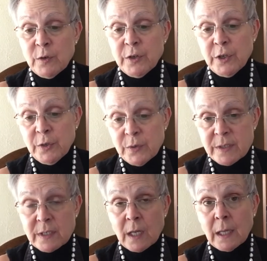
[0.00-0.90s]

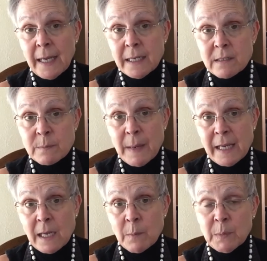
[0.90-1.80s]
use Elena's
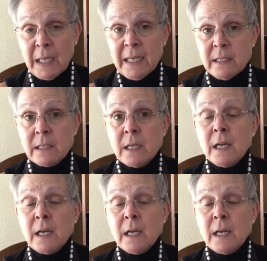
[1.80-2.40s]
baking blend,